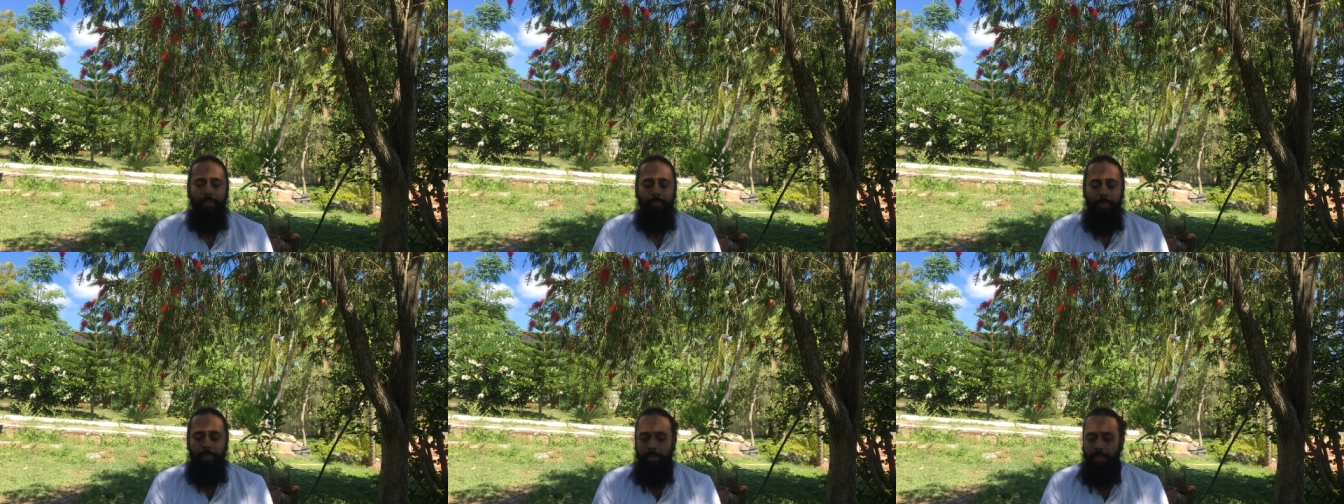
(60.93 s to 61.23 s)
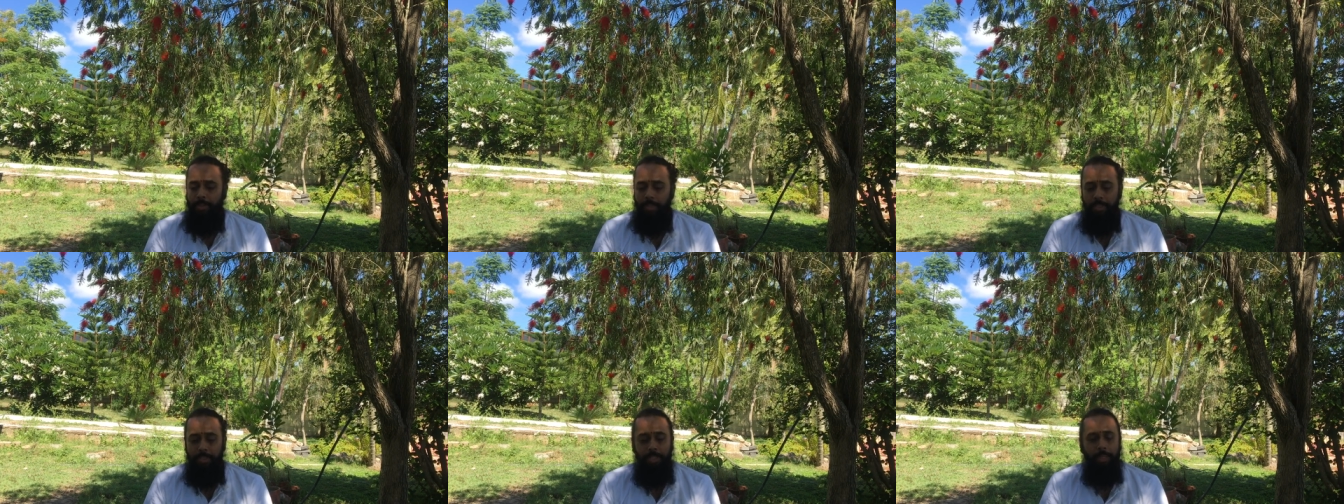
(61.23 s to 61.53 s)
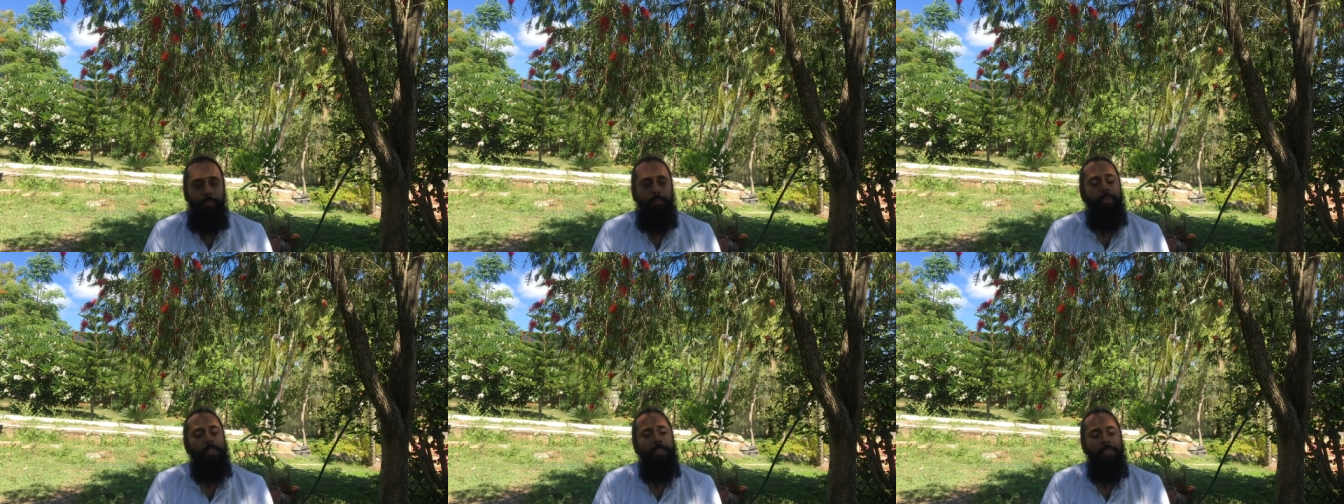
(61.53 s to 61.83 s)
because it
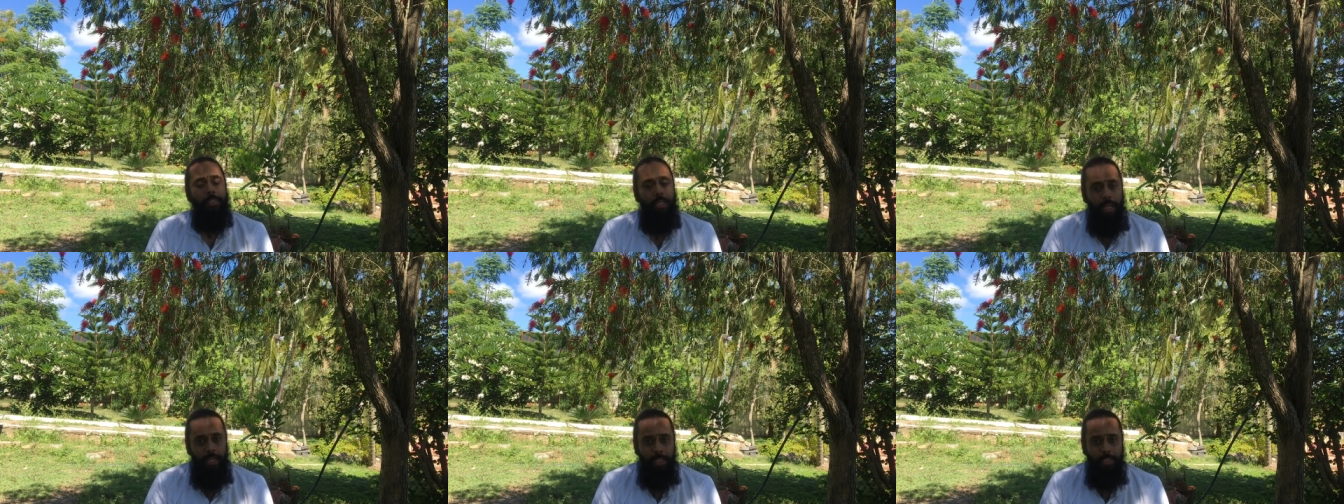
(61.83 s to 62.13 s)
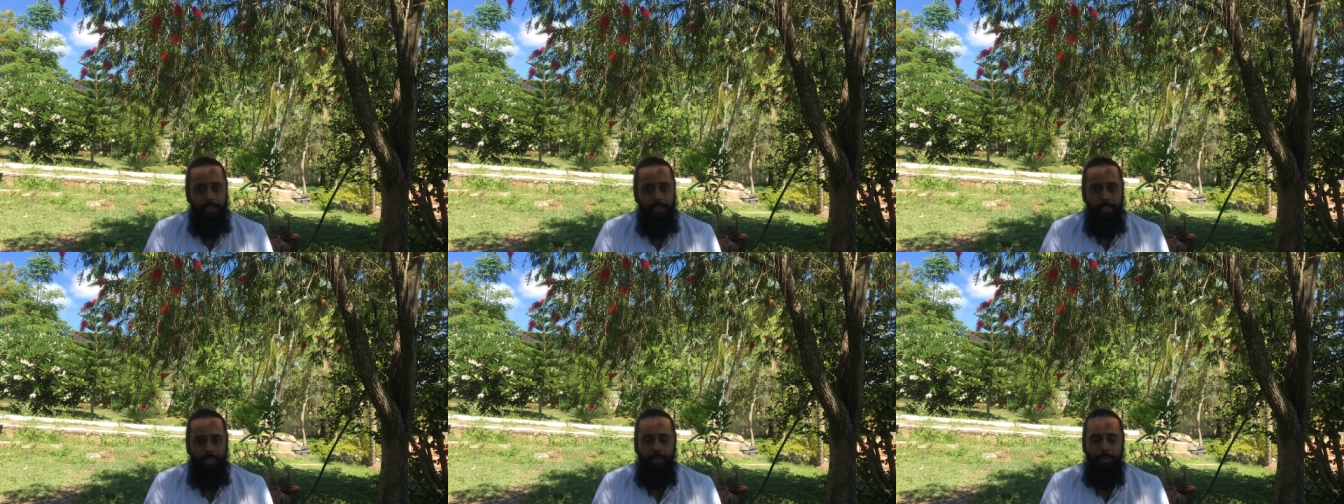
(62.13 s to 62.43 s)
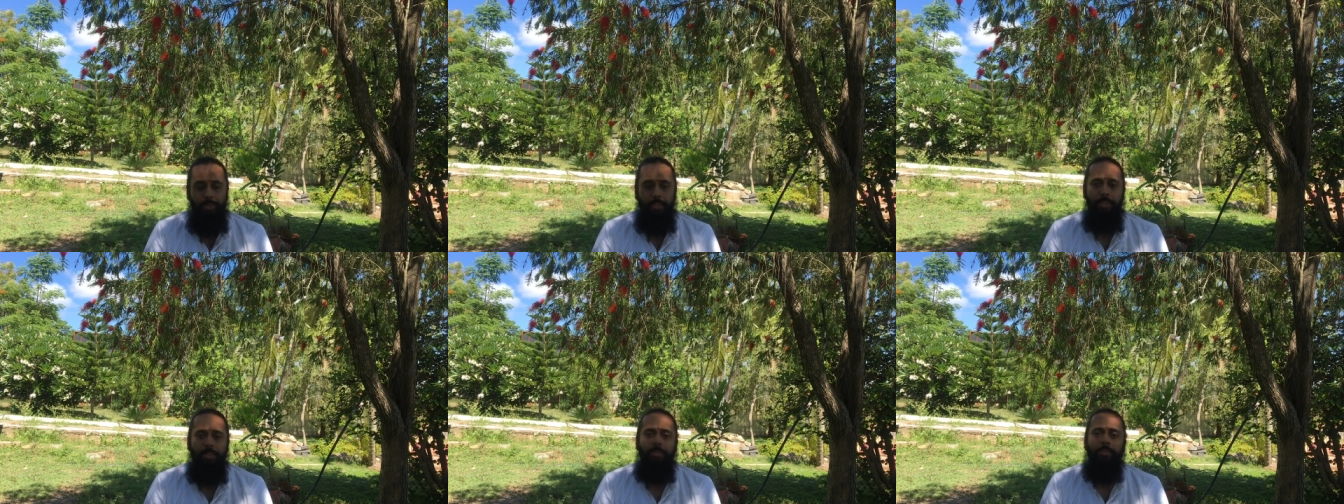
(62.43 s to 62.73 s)
represents Earth
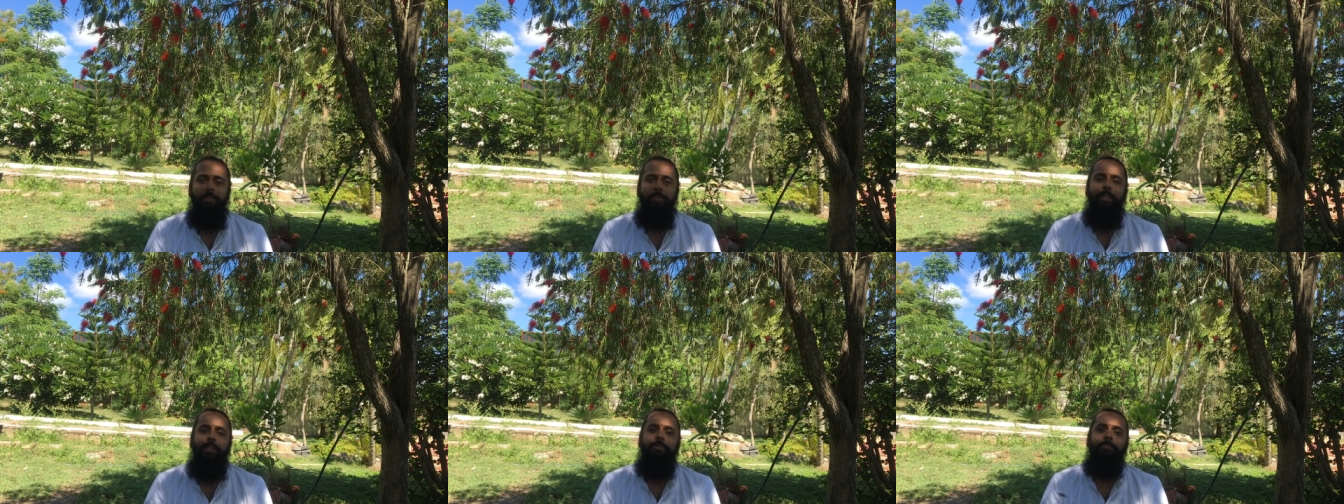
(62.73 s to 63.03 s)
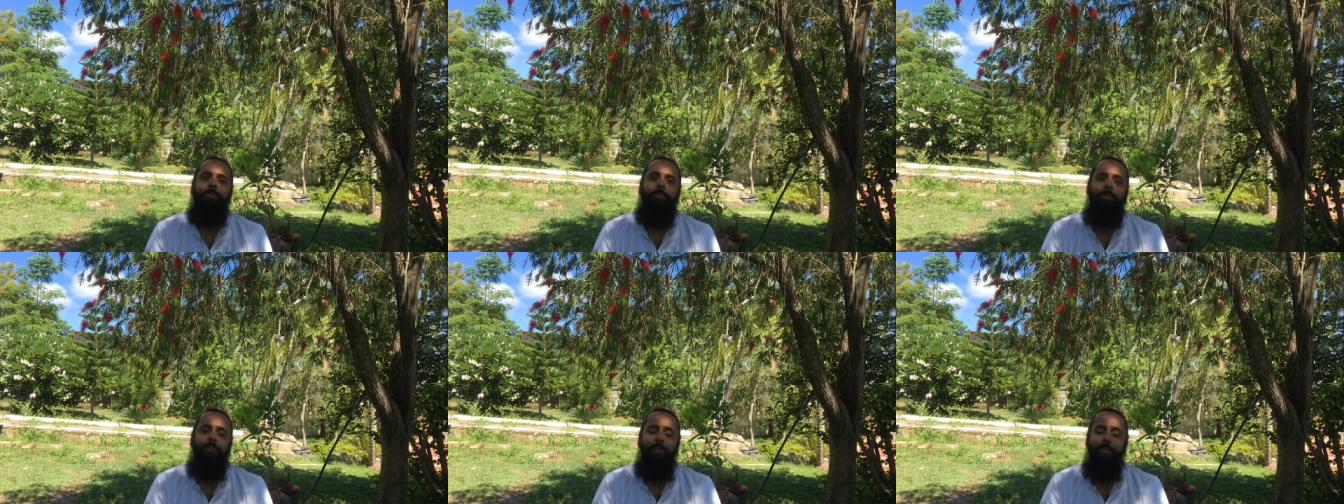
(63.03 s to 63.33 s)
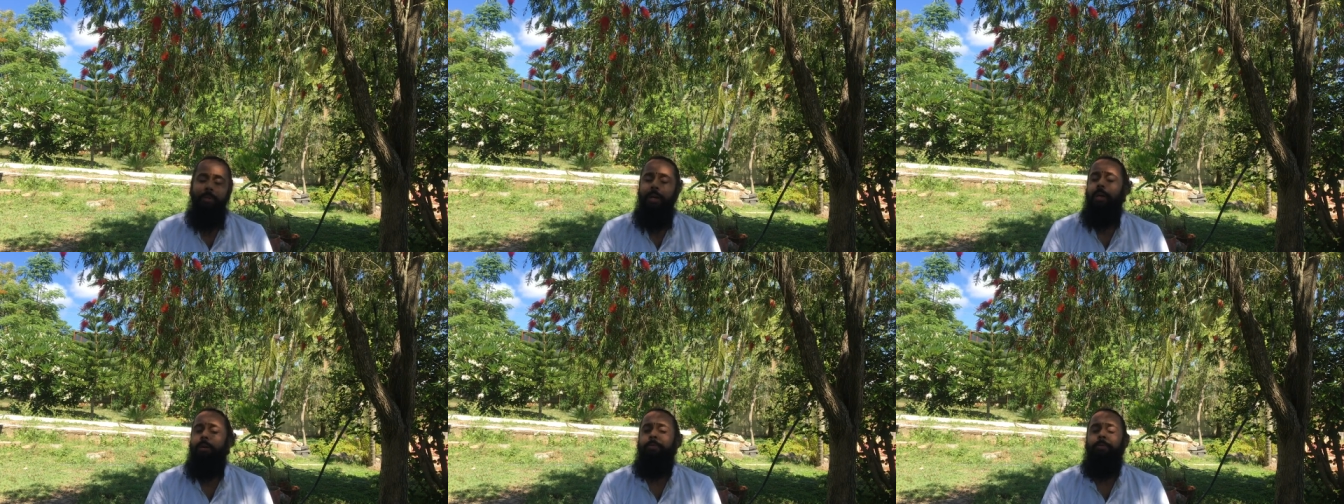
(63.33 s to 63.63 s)
also then probably
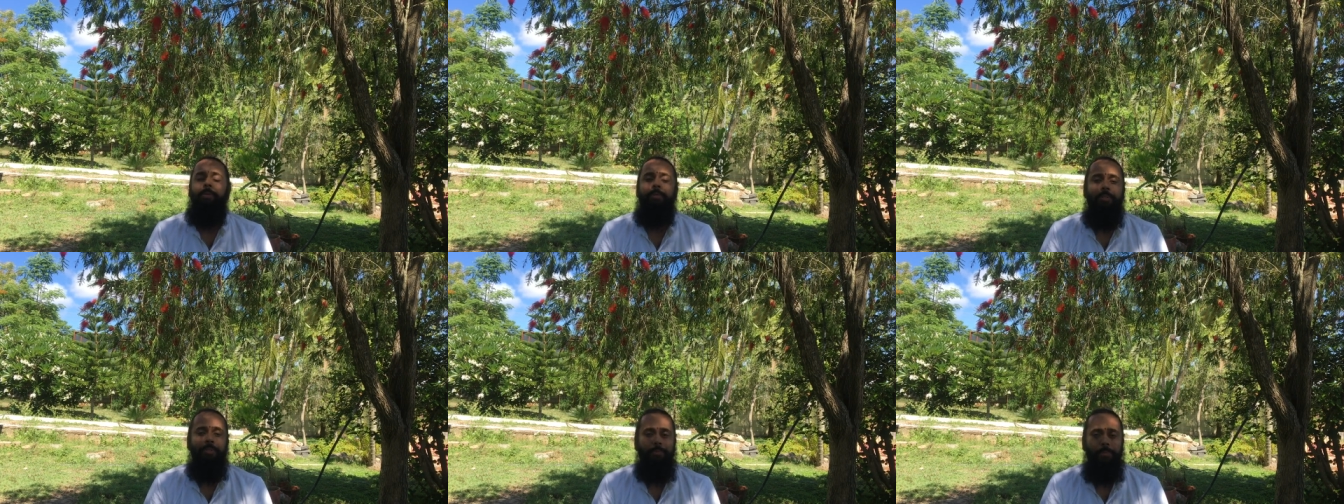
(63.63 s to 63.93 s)
you'll have lot